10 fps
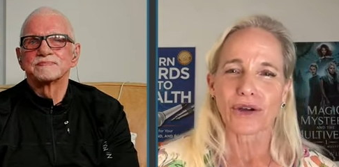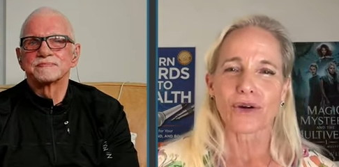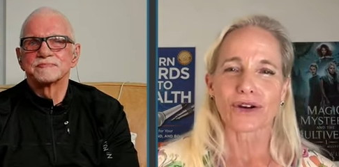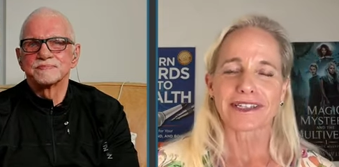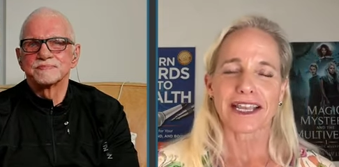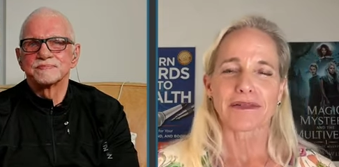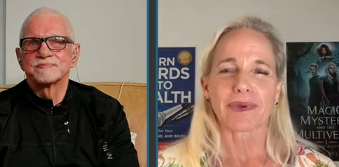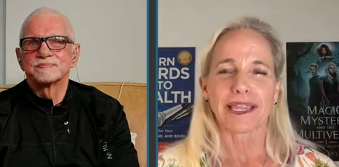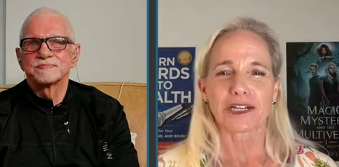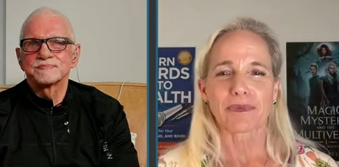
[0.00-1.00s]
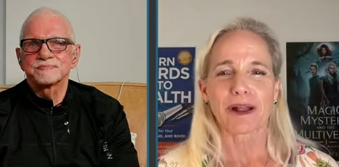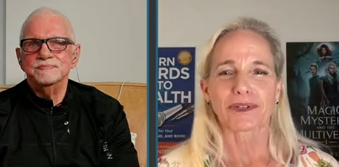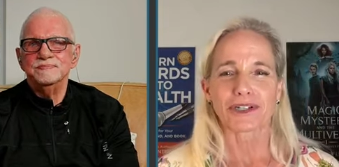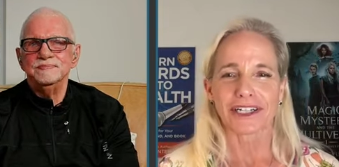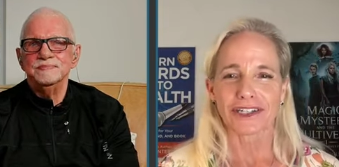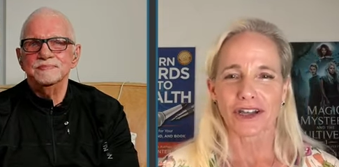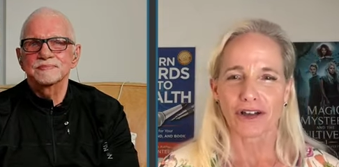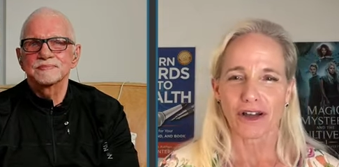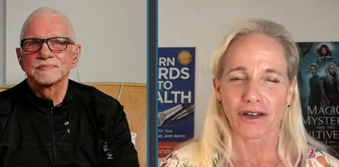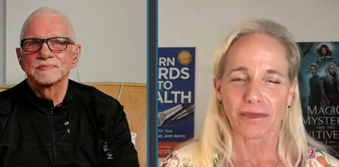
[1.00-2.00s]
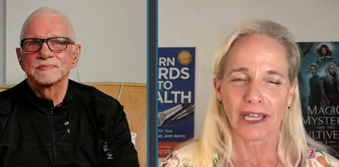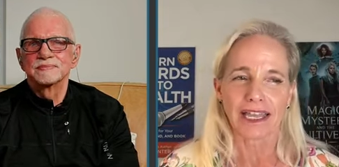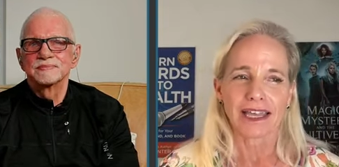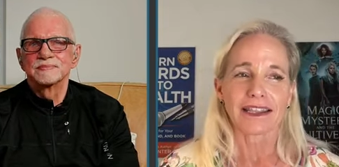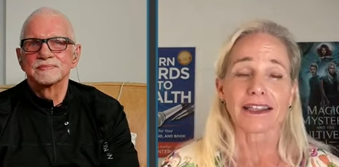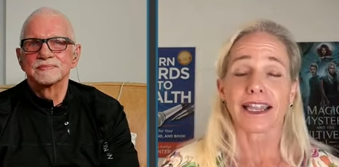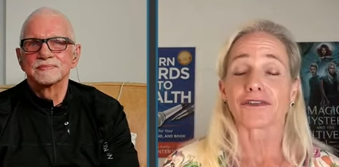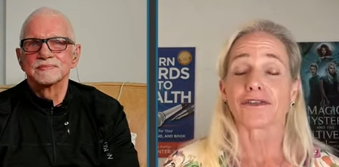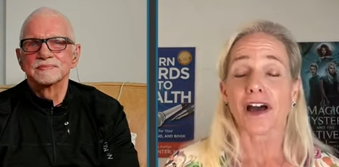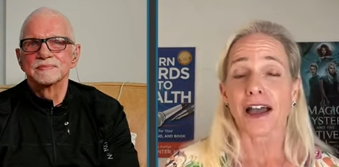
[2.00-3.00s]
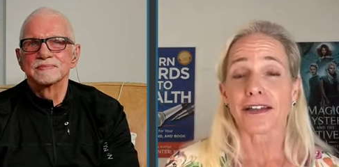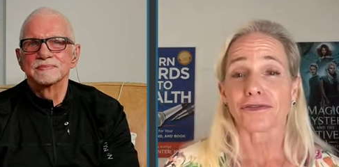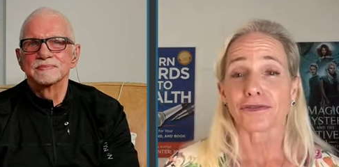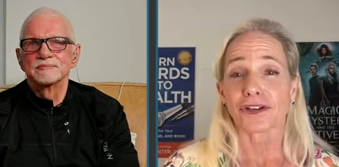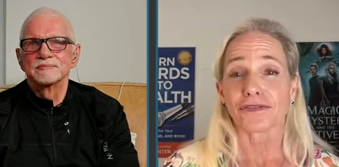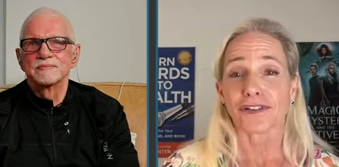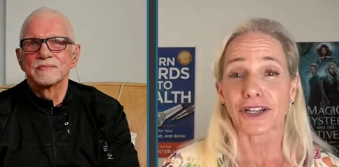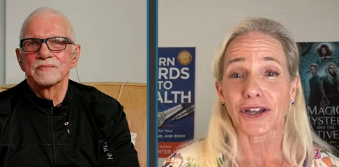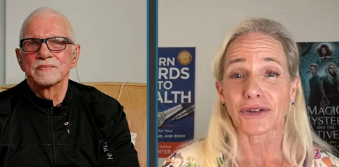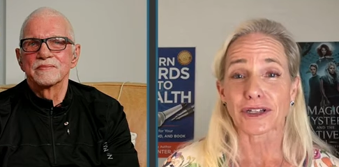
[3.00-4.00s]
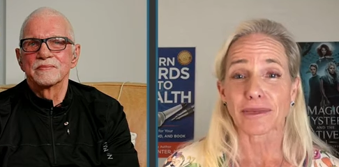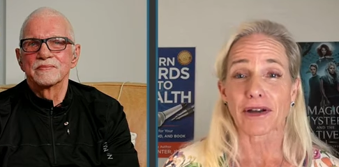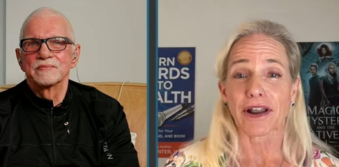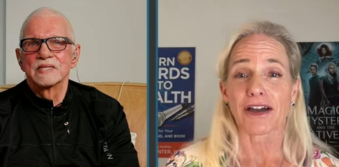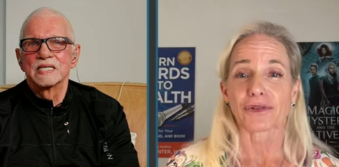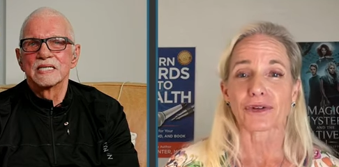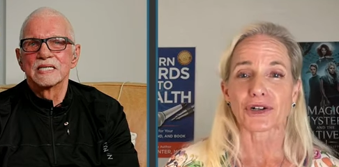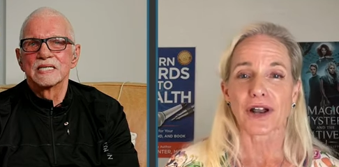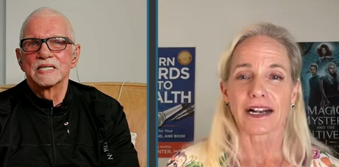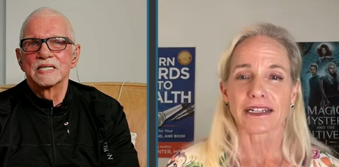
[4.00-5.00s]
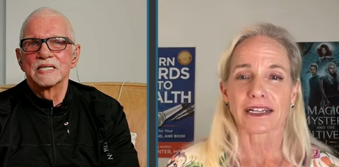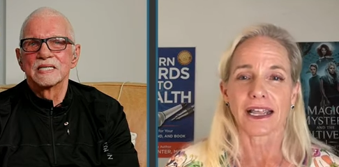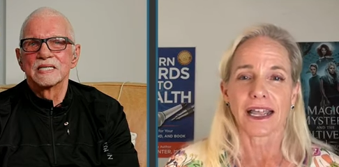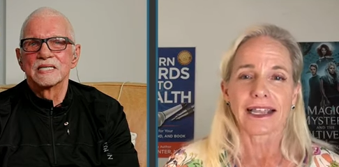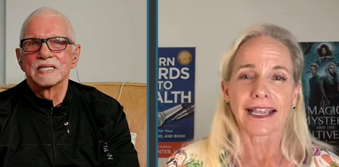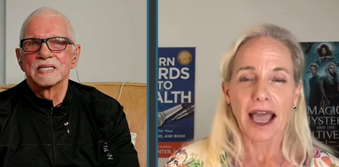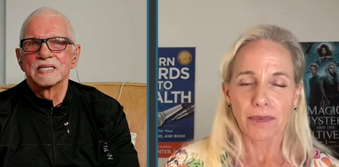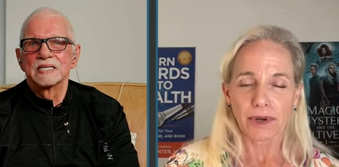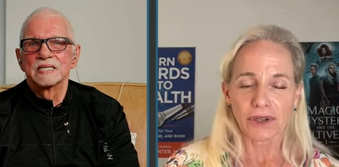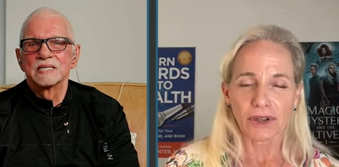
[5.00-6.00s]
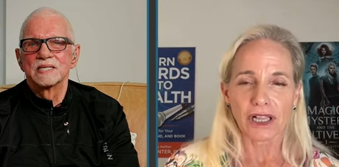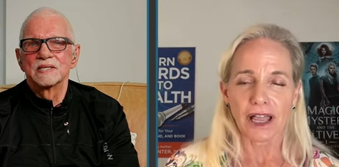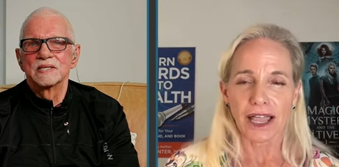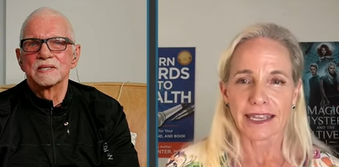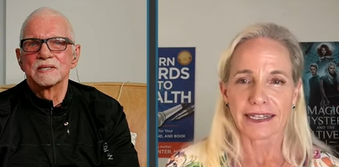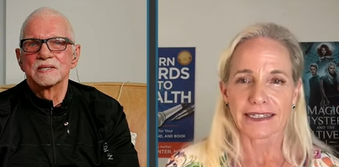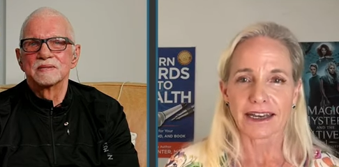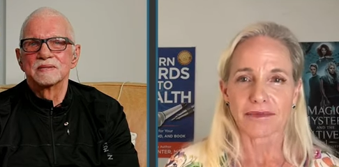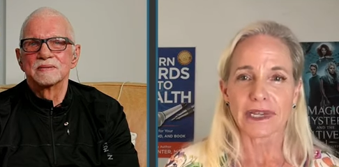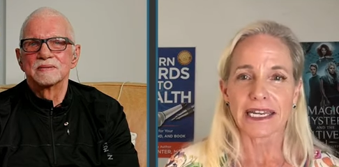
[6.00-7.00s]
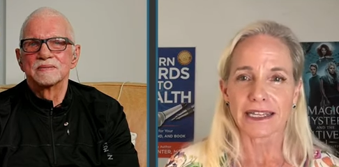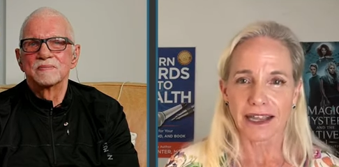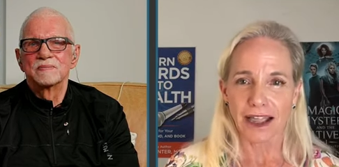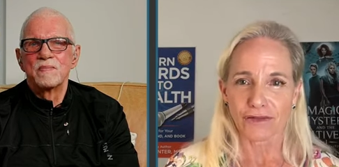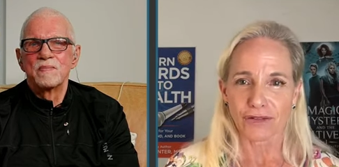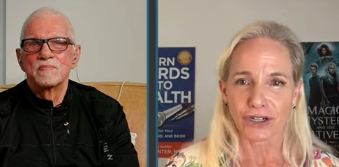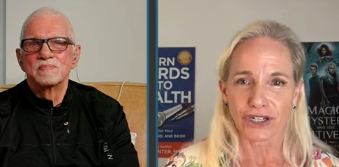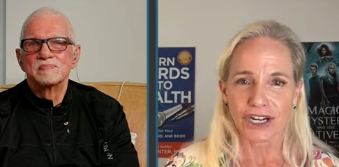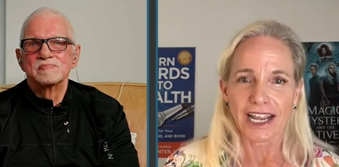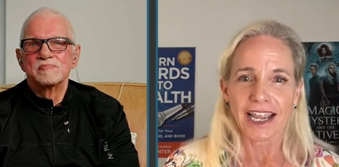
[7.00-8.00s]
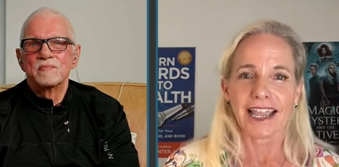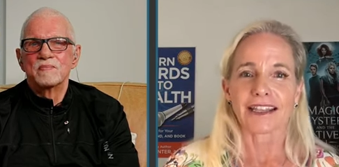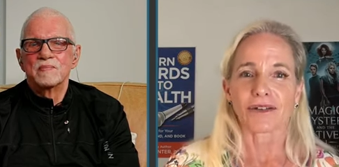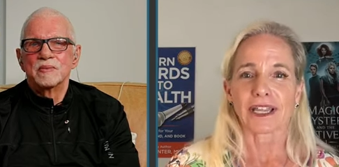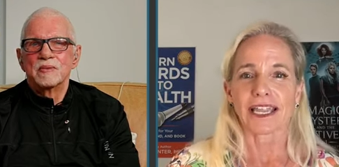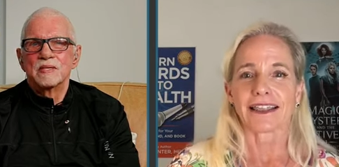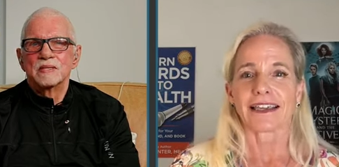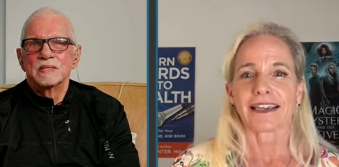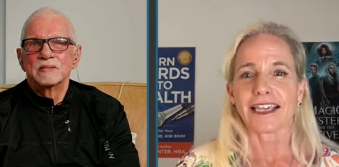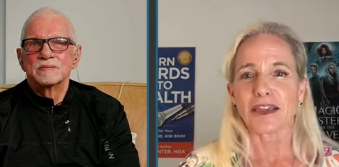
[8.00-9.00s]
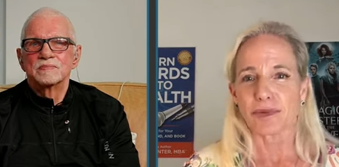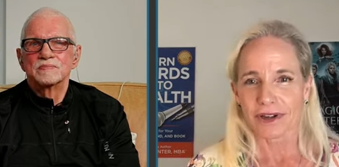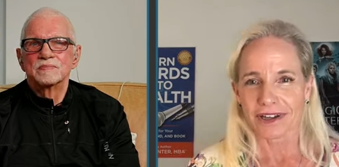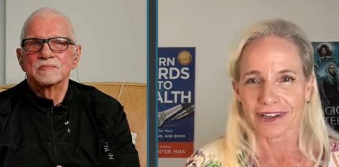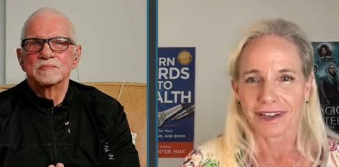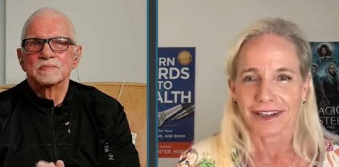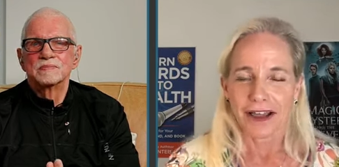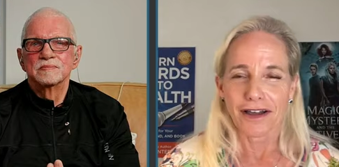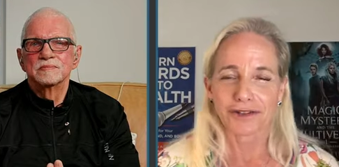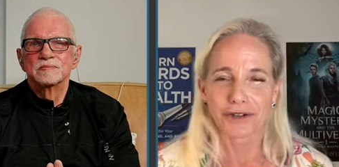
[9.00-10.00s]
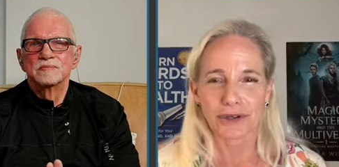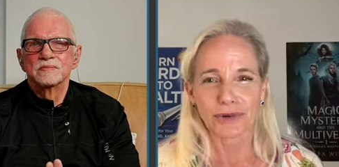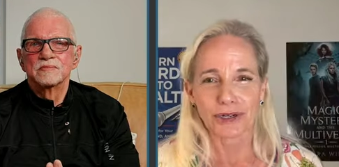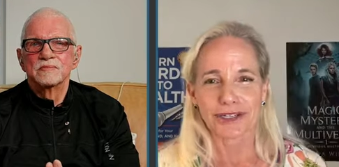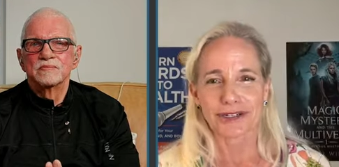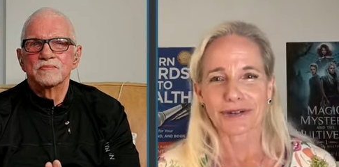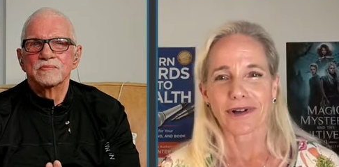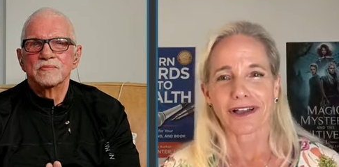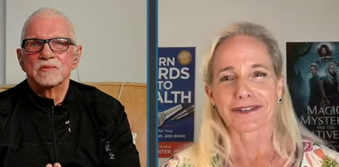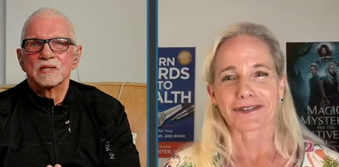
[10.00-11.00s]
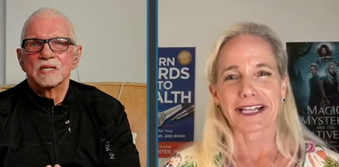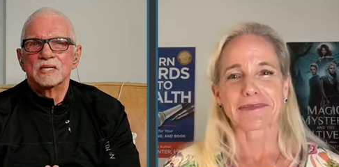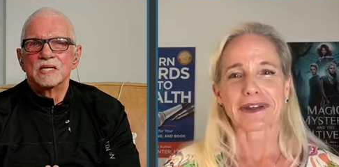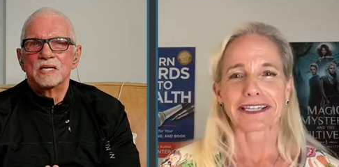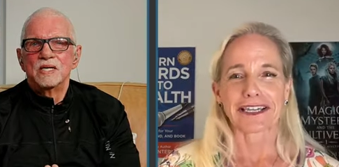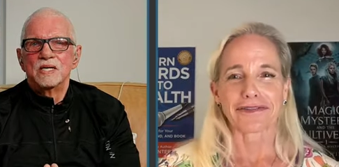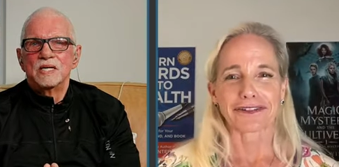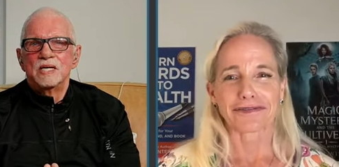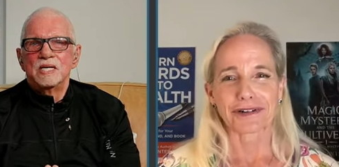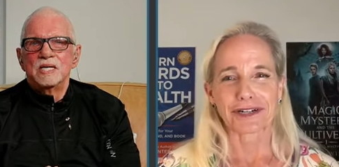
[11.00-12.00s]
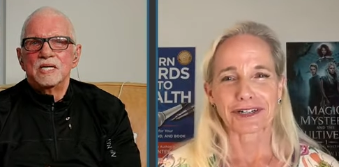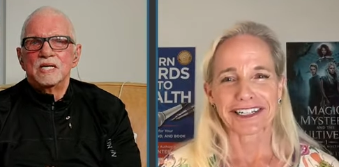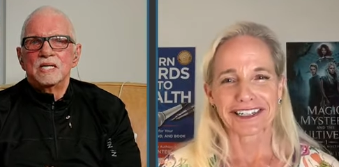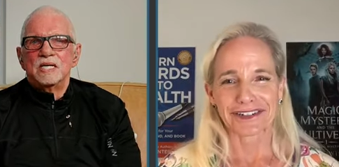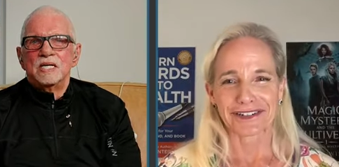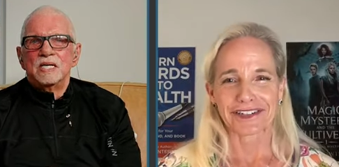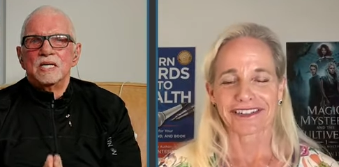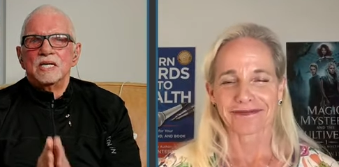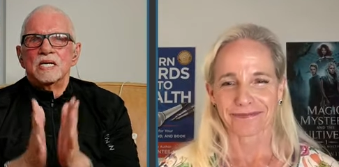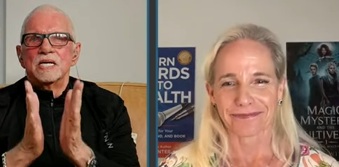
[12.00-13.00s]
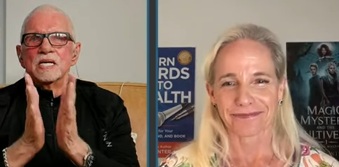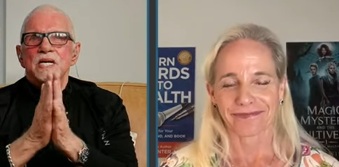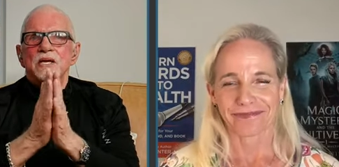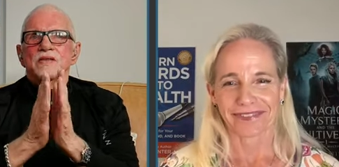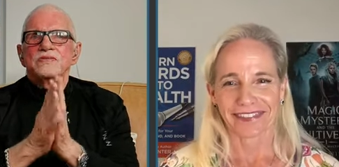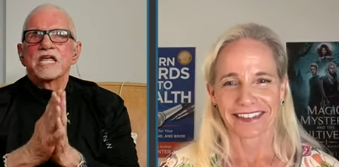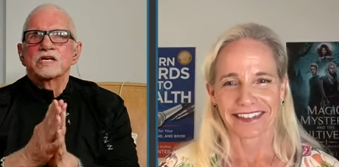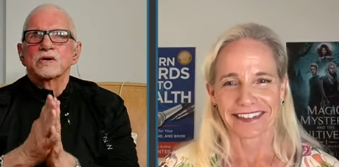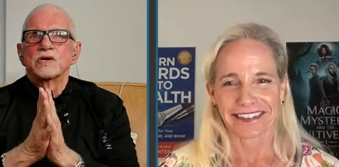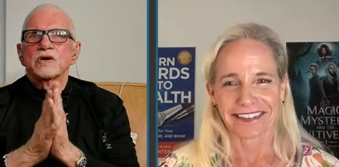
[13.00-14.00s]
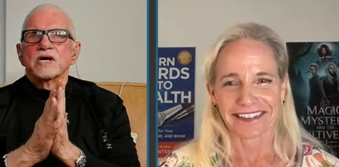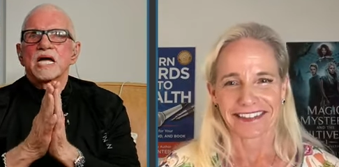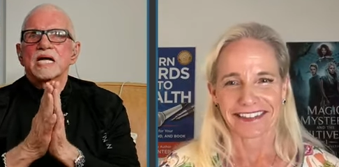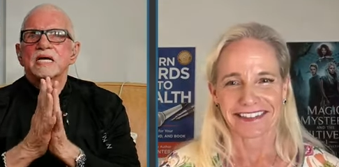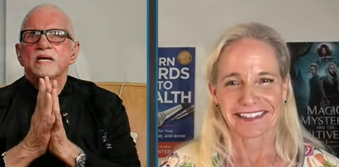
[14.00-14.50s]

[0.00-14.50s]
Speaker 1: or samepagepublishing.com, they'll get five free videos about how to attract capital clients and media coverage, and they'll get the ebook of Turn Words into Wealth. So that's my gift for your listeners.
Speaker 2: Thank you, Aurora.